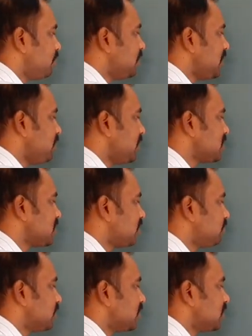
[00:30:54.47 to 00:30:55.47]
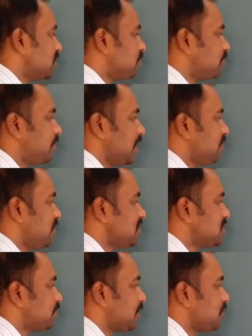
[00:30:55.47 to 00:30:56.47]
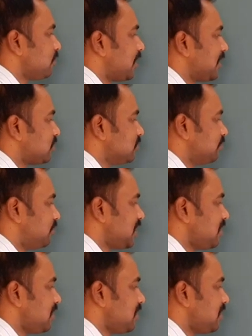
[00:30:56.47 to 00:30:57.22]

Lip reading: Pre-image of 5 is 5 by 2.